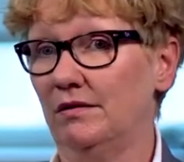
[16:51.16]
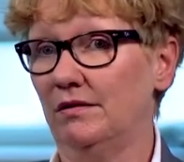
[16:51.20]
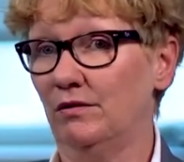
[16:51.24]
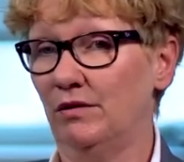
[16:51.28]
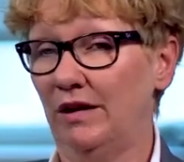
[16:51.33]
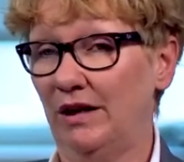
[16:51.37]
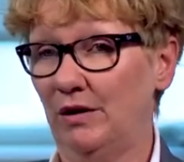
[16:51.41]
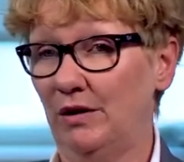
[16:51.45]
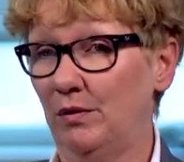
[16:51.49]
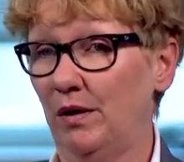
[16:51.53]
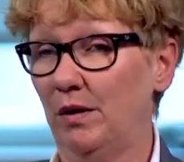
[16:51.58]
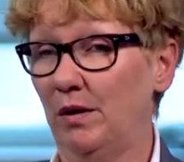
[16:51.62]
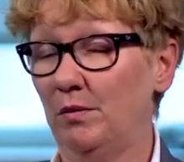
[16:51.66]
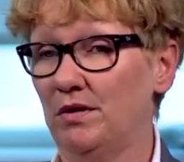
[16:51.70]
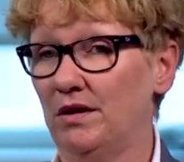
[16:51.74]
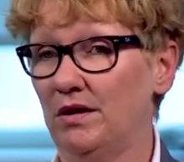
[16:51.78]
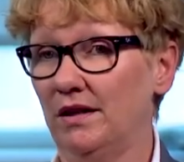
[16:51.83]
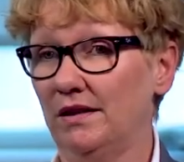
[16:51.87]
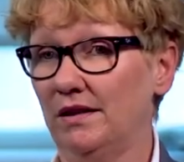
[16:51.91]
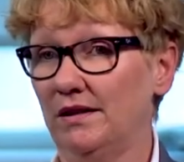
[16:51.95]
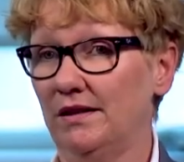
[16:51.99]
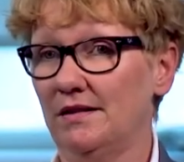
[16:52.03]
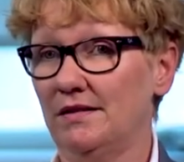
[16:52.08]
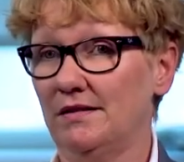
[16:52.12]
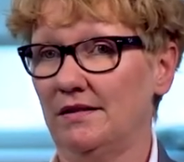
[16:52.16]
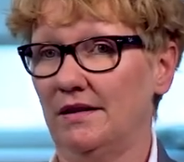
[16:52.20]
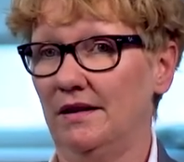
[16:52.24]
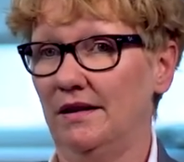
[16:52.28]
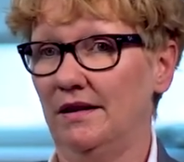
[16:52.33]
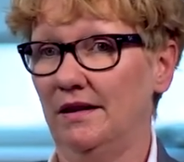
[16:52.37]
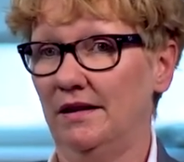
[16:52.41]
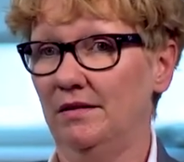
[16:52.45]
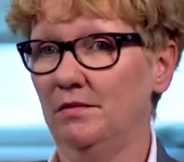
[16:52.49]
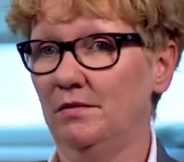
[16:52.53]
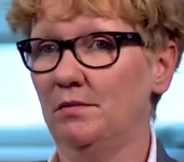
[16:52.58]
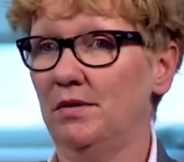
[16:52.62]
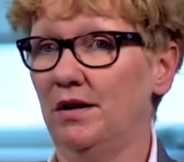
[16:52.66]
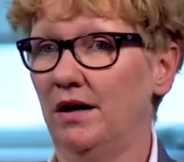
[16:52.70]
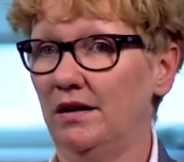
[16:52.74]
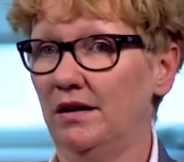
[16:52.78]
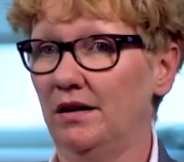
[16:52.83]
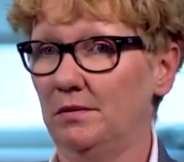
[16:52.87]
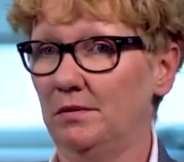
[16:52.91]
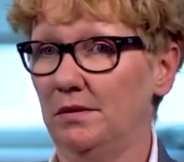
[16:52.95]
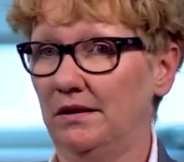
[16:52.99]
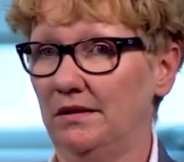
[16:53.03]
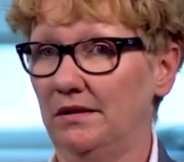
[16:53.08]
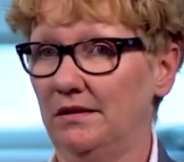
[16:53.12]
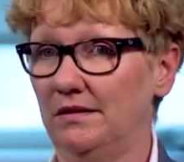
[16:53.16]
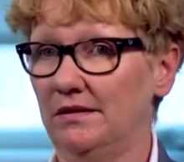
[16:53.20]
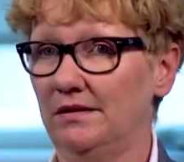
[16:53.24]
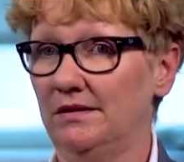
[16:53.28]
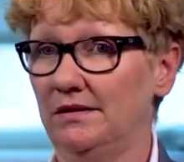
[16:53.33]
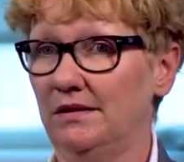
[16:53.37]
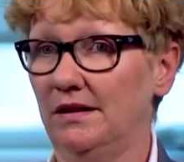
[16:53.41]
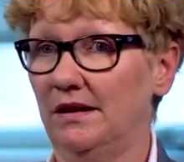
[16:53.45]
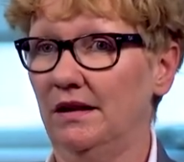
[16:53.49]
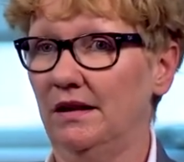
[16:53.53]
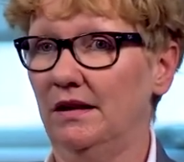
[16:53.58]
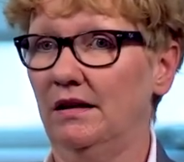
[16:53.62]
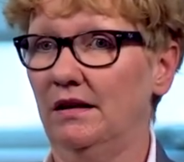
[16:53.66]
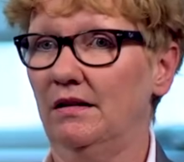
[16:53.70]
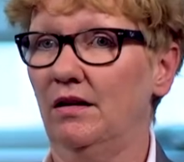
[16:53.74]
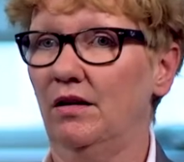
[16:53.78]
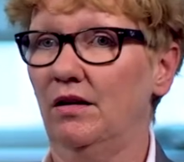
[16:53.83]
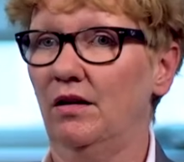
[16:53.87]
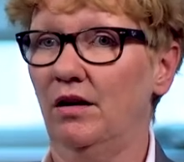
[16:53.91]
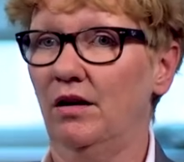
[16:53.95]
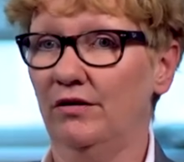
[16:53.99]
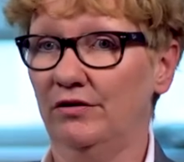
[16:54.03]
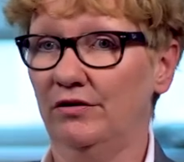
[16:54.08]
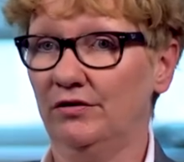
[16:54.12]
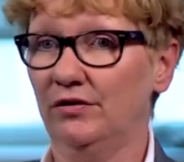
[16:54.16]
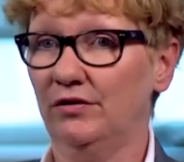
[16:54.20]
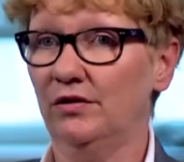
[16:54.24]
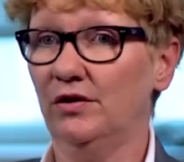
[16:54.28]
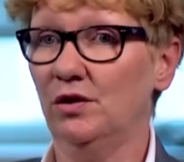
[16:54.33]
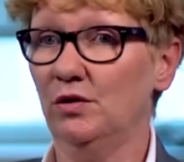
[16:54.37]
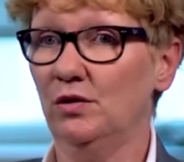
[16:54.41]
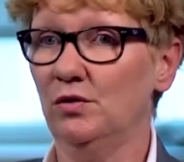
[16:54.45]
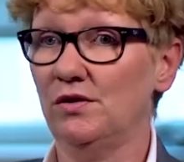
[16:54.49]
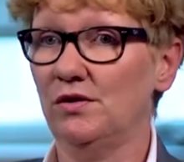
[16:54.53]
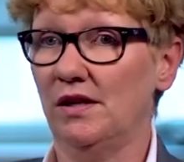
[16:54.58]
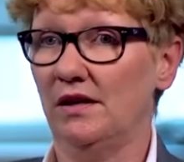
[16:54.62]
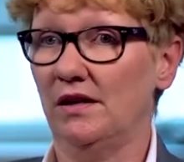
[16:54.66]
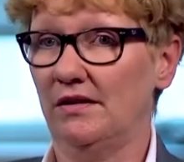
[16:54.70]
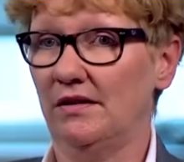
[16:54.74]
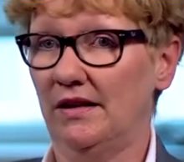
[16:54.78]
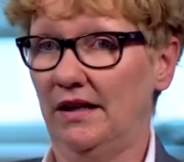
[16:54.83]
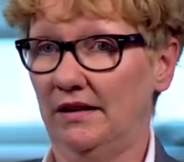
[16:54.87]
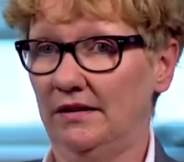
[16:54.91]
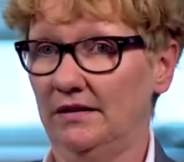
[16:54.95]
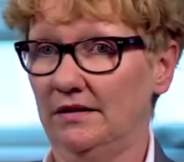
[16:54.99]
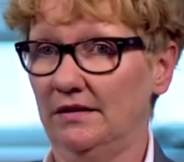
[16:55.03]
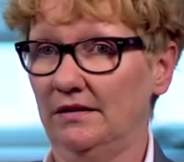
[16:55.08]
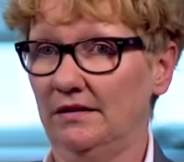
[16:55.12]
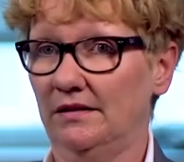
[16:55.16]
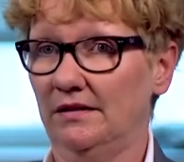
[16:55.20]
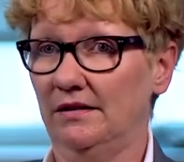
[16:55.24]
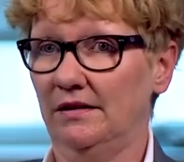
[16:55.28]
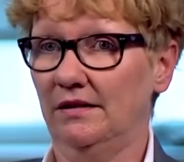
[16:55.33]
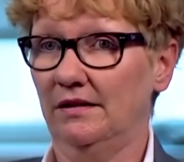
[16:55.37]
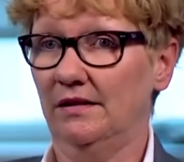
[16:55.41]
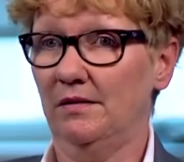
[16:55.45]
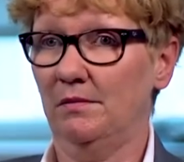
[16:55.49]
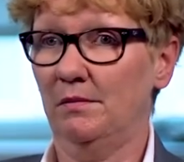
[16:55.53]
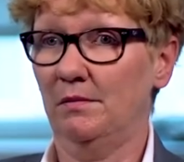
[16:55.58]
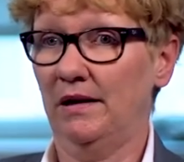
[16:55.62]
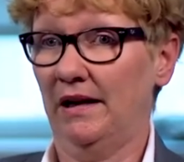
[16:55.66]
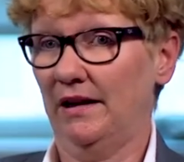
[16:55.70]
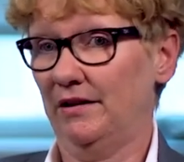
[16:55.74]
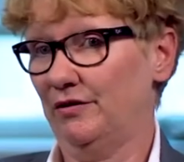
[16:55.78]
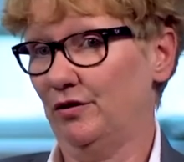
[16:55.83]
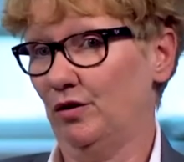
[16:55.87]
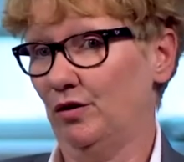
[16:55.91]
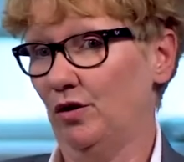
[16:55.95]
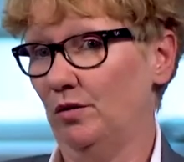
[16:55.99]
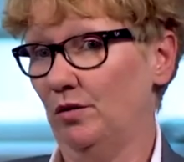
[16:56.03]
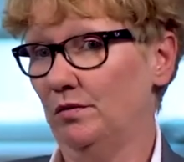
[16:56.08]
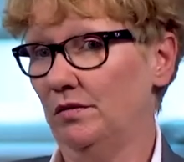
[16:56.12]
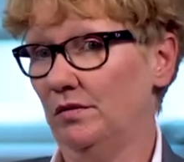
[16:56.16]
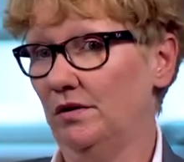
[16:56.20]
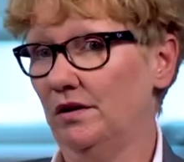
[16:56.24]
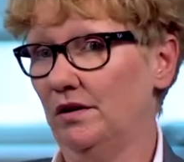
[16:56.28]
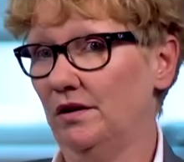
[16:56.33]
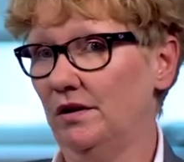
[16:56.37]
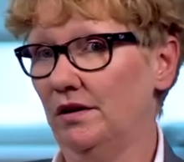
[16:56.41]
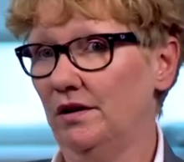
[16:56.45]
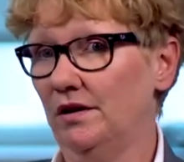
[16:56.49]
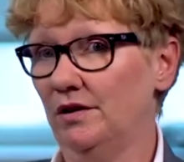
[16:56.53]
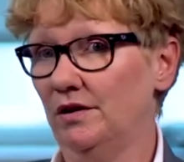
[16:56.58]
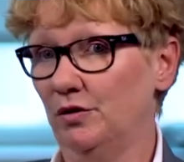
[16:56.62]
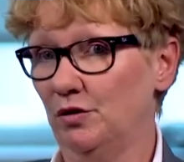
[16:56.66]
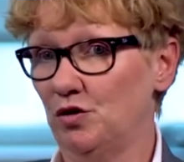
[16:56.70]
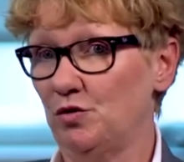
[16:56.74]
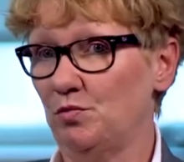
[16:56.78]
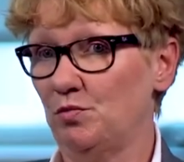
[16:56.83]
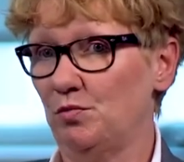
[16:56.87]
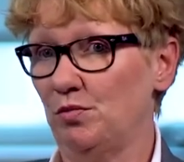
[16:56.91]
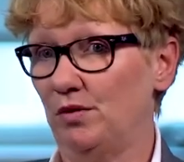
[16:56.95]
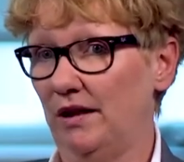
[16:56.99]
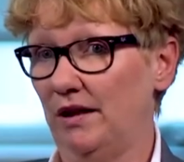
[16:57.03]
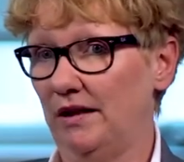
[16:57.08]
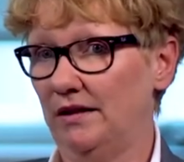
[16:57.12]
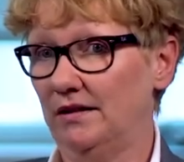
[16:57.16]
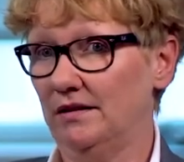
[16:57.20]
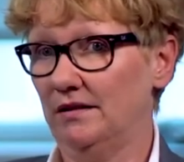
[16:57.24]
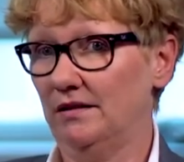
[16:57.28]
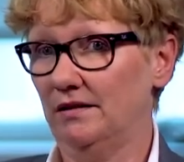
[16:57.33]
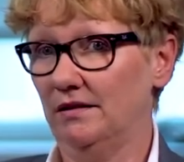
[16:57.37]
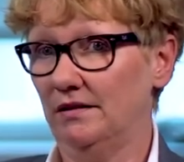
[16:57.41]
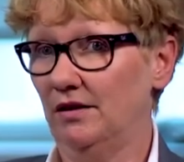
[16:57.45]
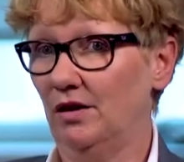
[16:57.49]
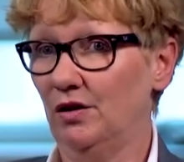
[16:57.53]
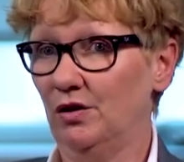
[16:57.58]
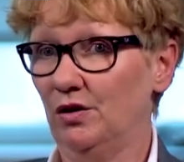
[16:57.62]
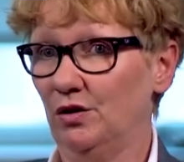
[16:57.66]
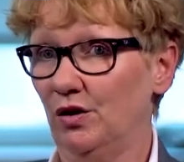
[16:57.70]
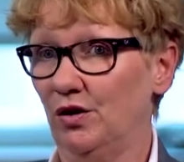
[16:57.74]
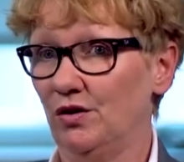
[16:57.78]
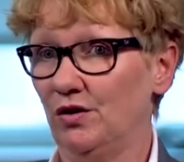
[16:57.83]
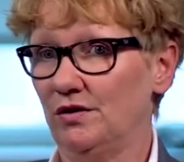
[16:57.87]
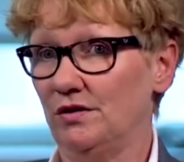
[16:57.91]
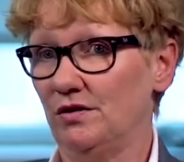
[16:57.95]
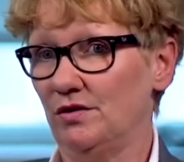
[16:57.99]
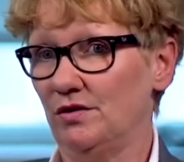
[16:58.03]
right-wing parties in parliaments often using that platform to spread Holocaust